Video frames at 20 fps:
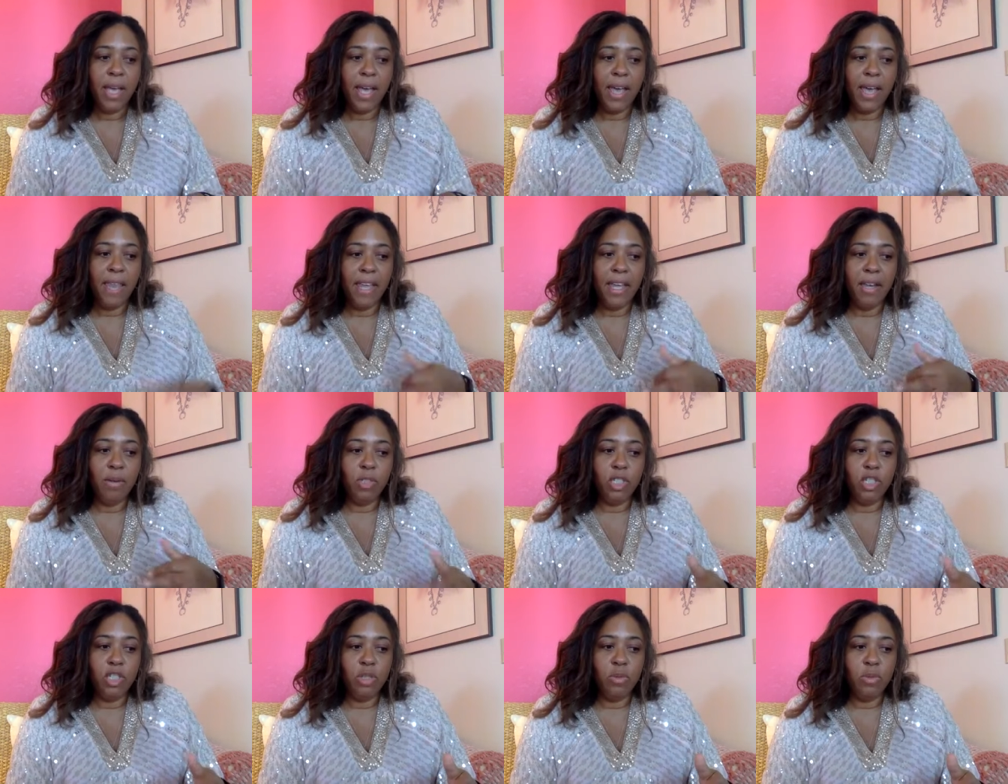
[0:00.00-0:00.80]
And then
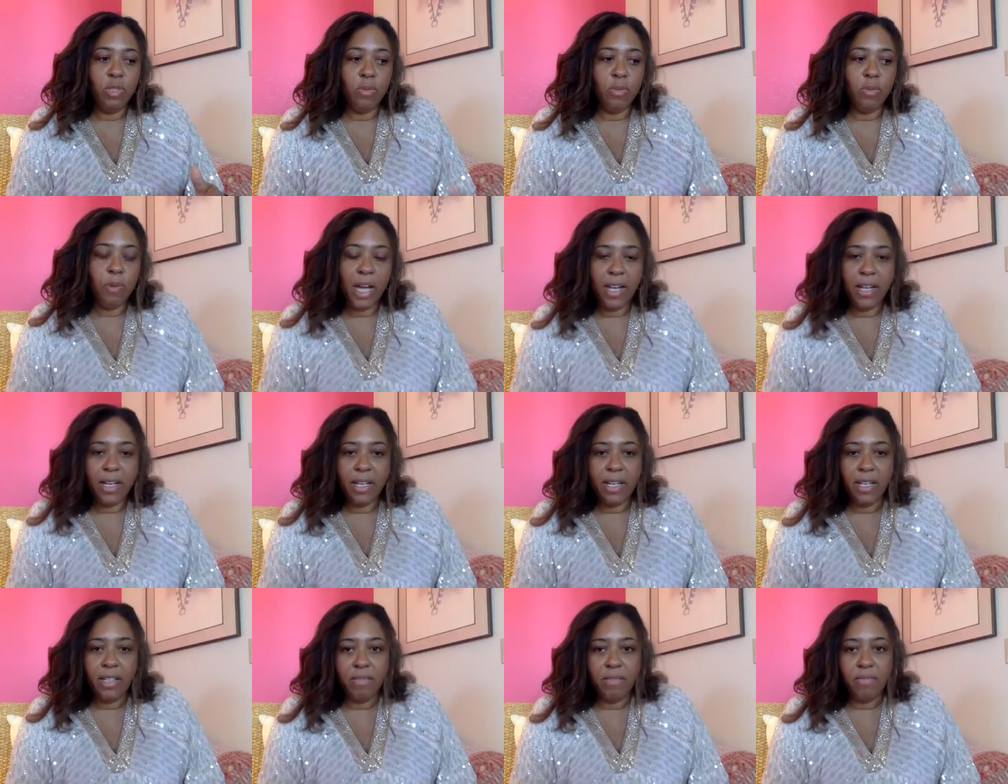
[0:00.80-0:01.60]
when she was
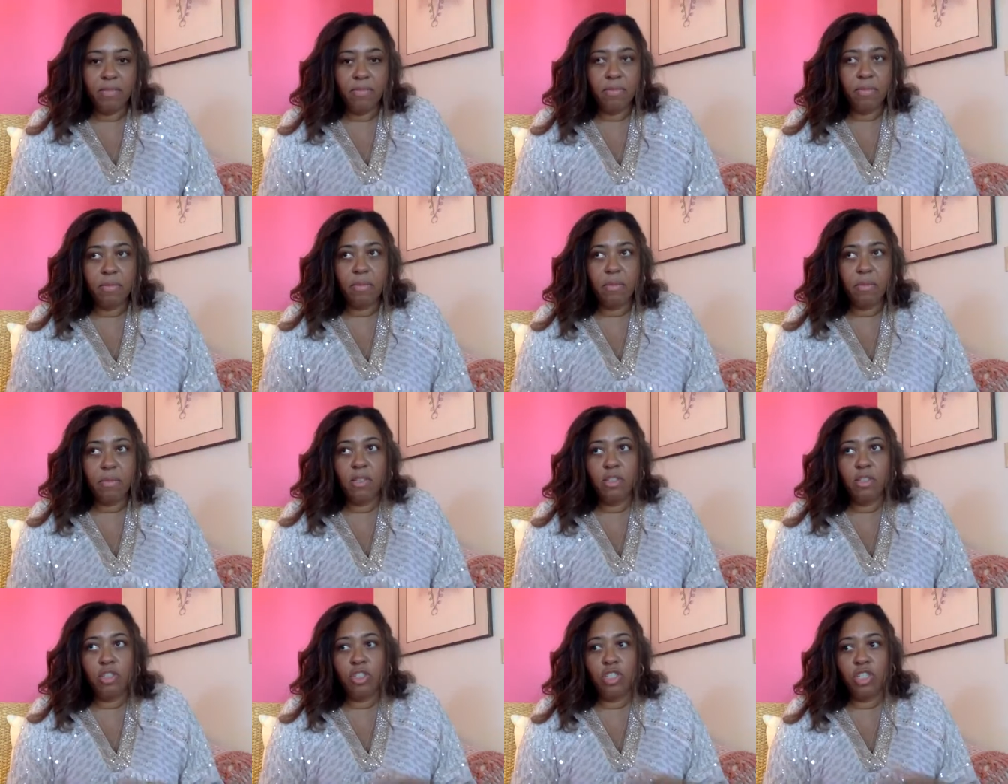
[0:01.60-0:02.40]
pregnant,
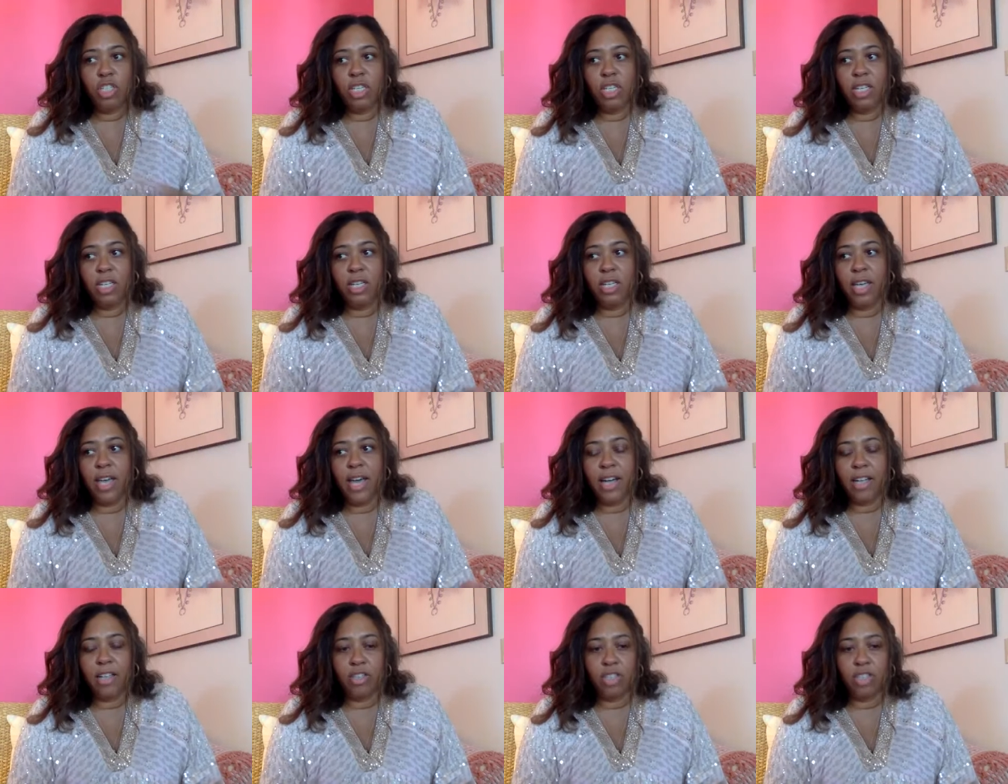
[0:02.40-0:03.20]
she
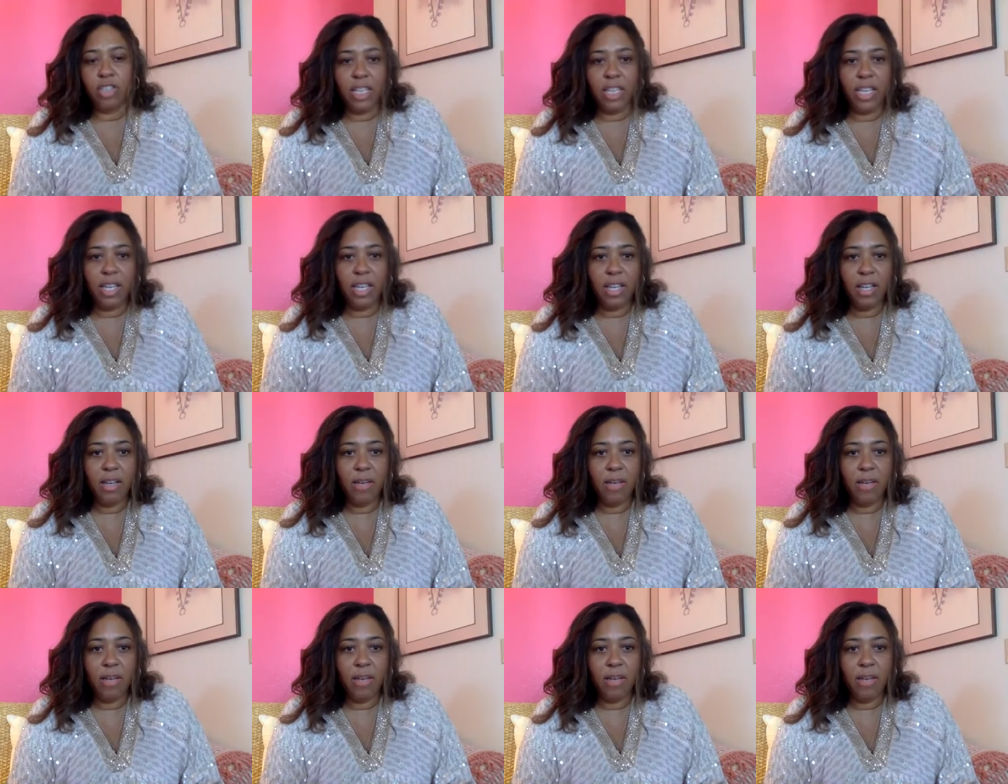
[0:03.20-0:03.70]
actually